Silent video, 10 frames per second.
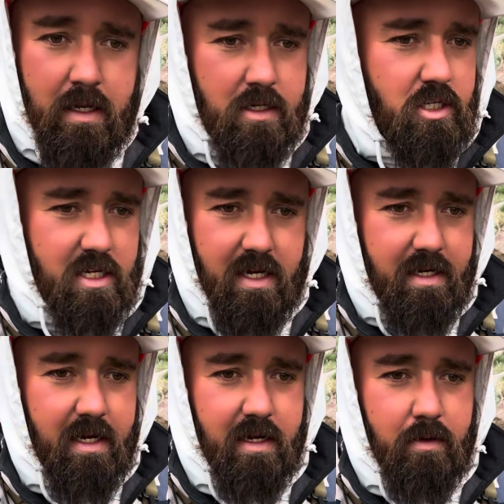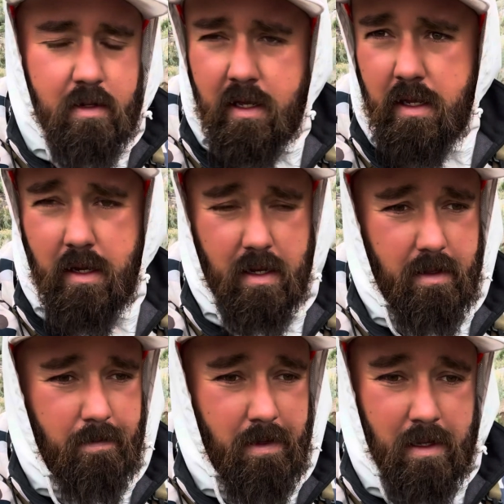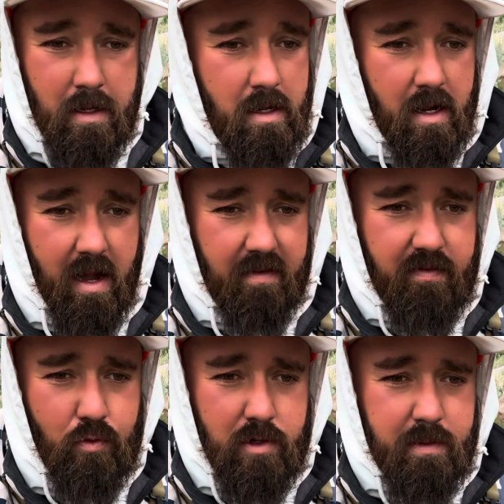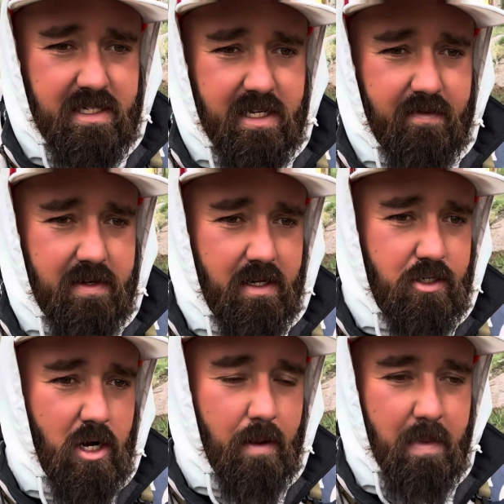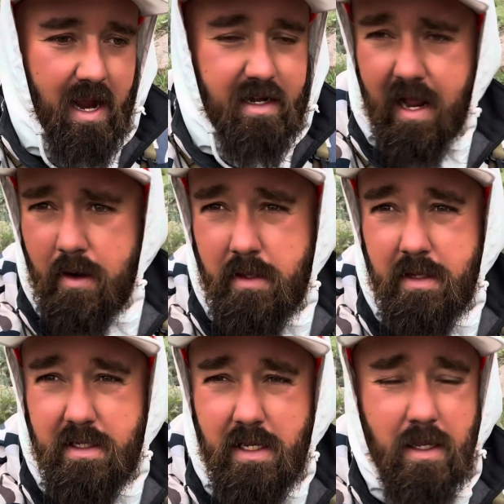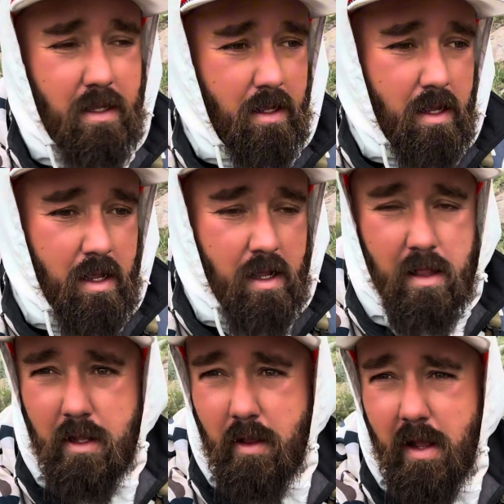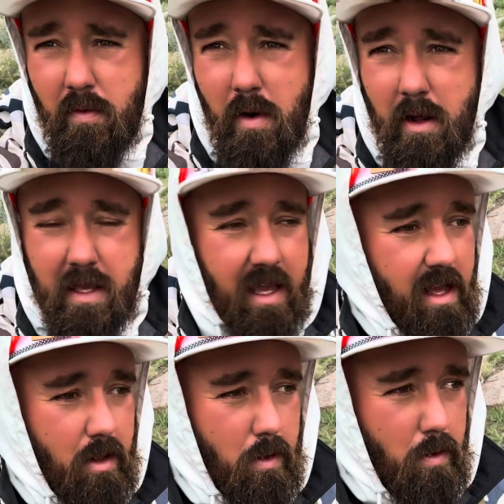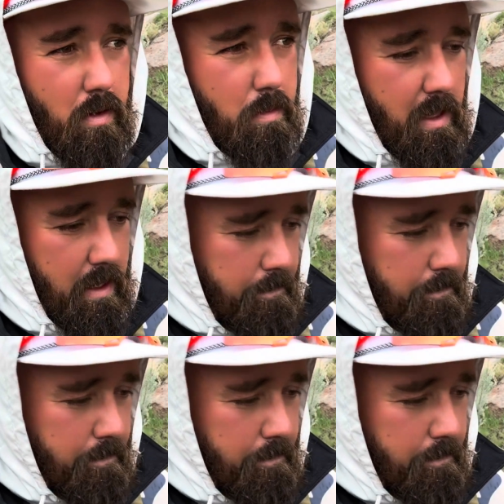just continue, and gonna have to force myself to drop back down in this little rocky hellhole, but